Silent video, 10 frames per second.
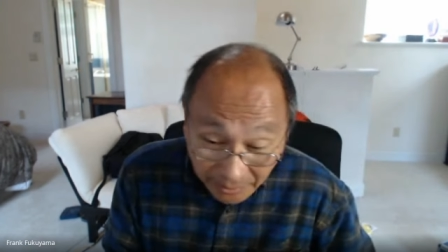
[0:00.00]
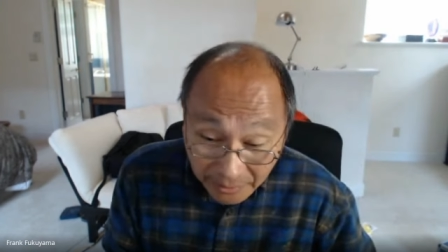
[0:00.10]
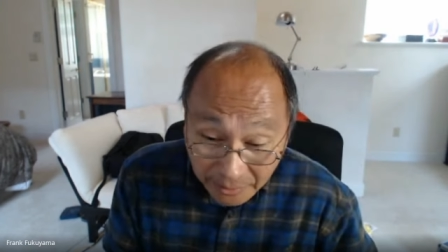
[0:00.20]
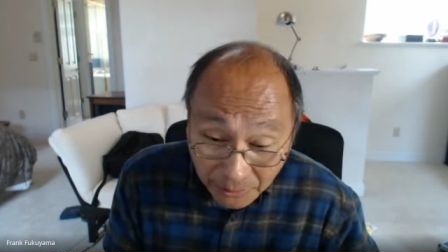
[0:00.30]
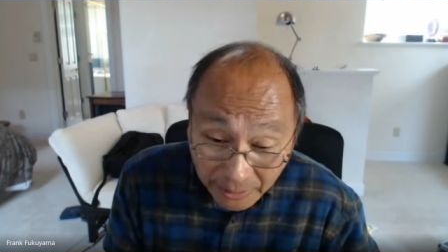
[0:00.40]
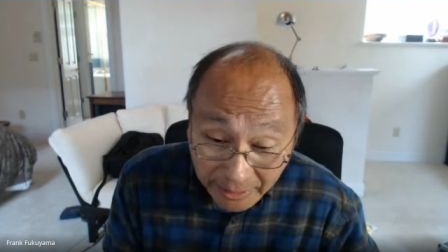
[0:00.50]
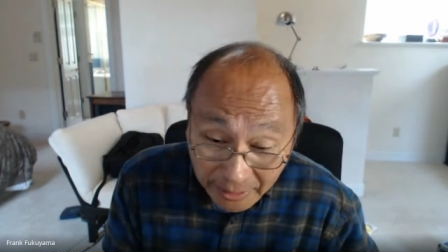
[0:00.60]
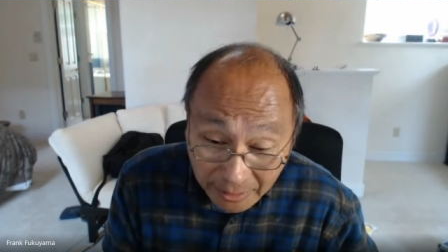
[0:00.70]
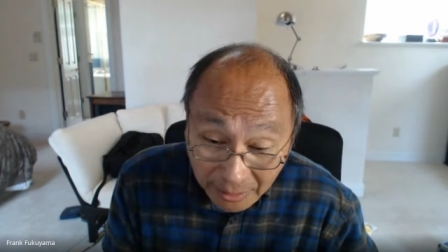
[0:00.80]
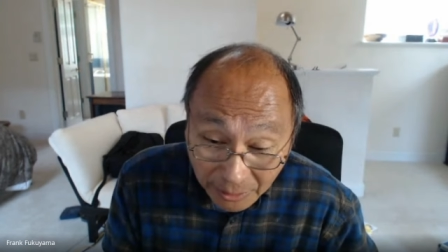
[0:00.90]
that
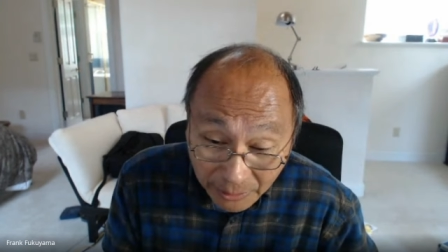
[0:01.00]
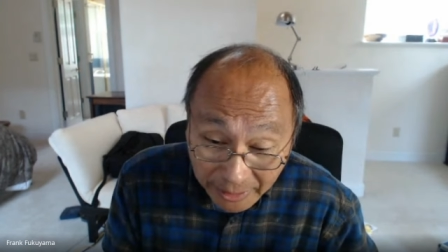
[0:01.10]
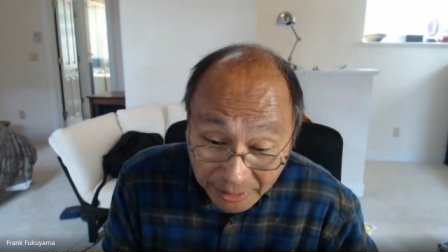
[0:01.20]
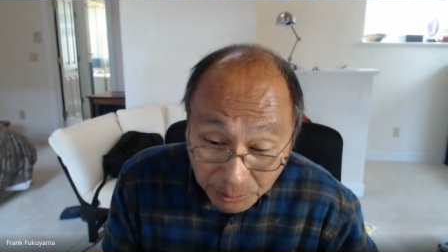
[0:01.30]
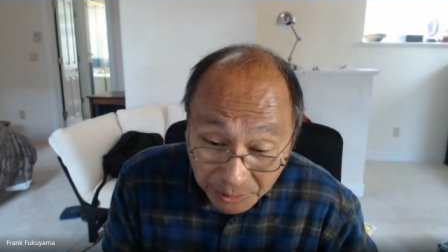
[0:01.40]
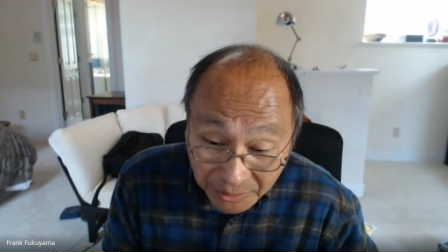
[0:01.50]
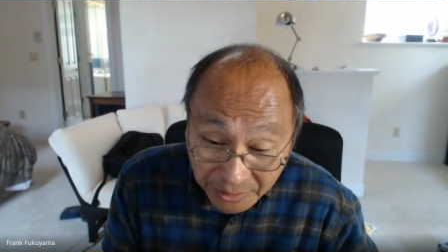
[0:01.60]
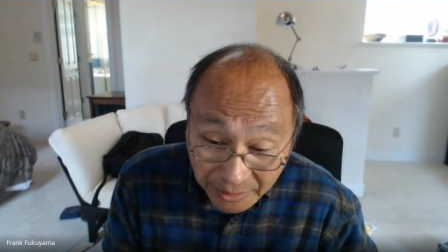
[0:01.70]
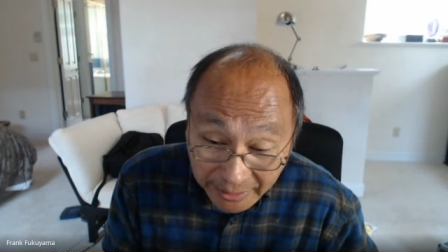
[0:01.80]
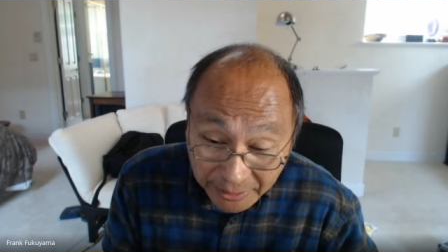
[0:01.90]
Greg uh, raised, which is the
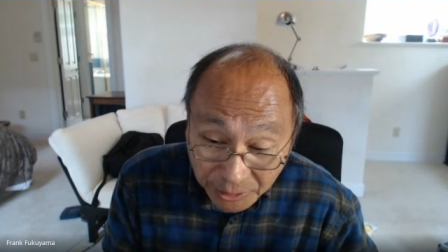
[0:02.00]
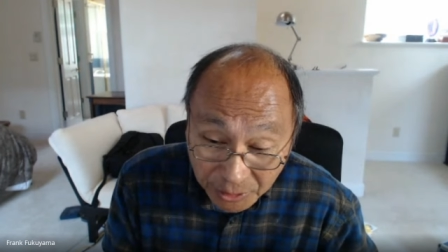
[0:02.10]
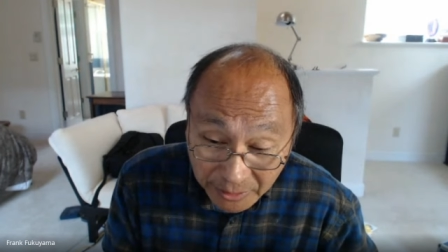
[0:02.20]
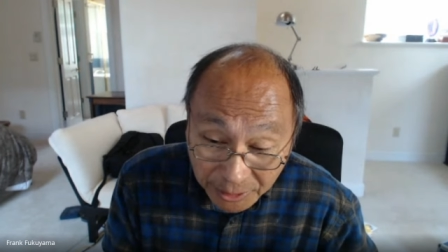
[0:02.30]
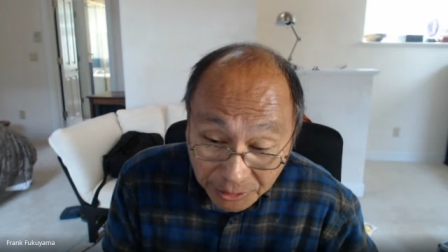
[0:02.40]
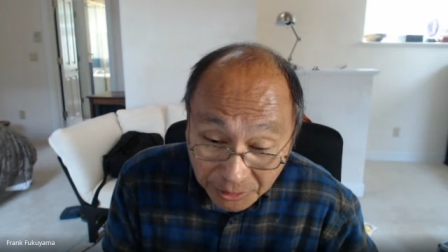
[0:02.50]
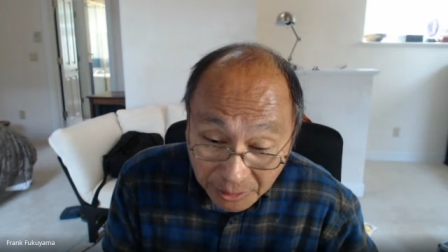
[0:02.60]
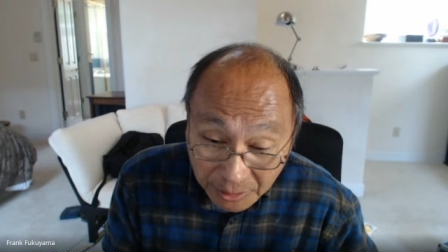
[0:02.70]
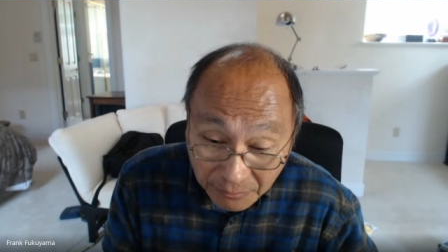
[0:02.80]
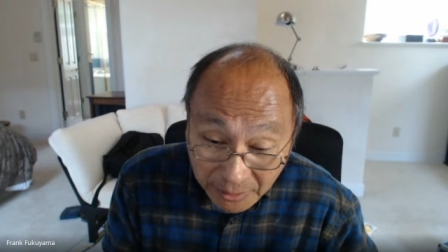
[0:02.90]
nat- nature
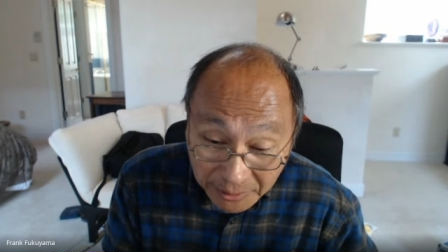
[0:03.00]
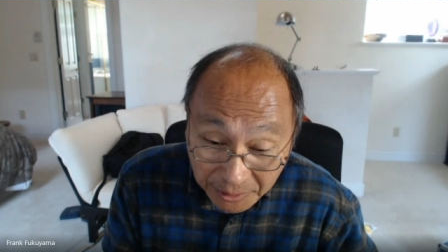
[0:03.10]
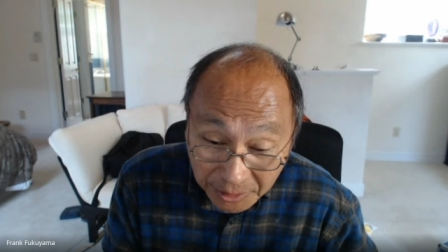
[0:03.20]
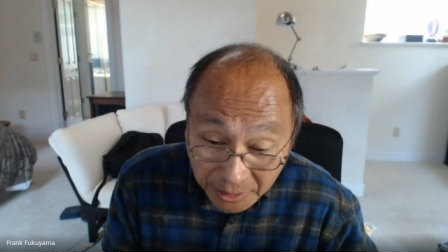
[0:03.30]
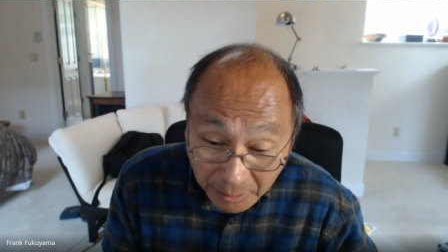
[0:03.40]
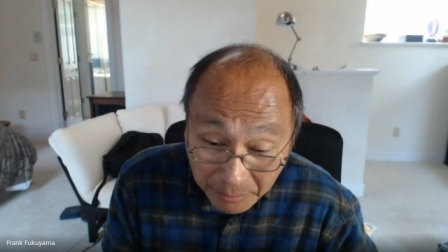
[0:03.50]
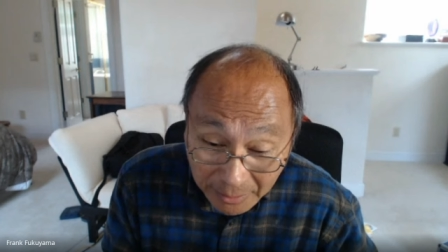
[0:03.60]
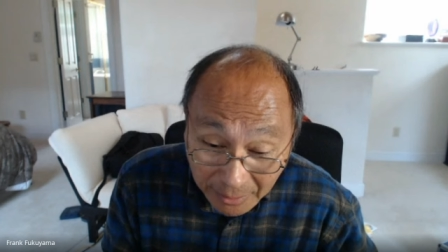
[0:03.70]
of leadership.